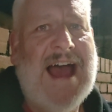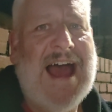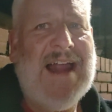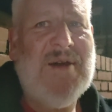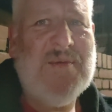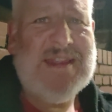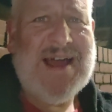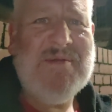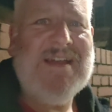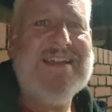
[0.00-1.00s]
And uh, with
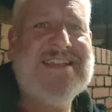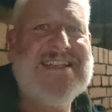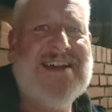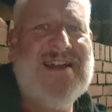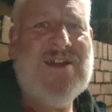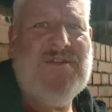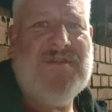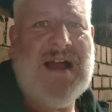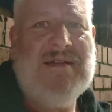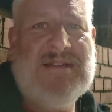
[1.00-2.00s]
that, we're going to sign
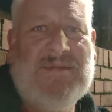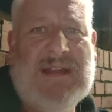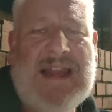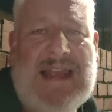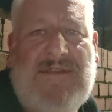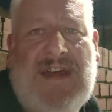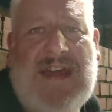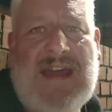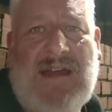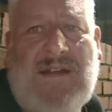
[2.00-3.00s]
off. Um, so we're going to leave
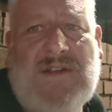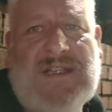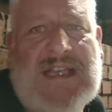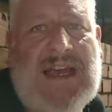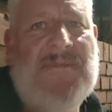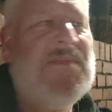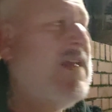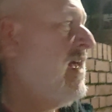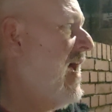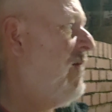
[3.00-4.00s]
here in Gloucester,
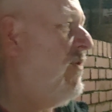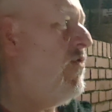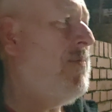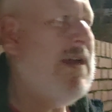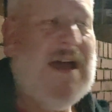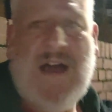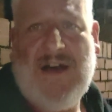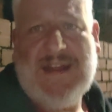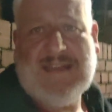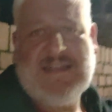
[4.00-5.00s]
and we will be at
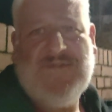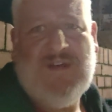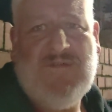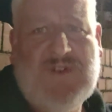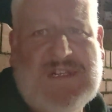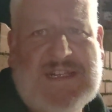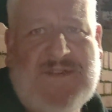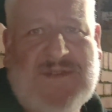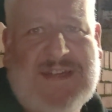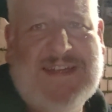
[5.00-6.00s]
our next event very
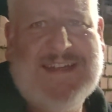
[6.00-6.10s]
soon.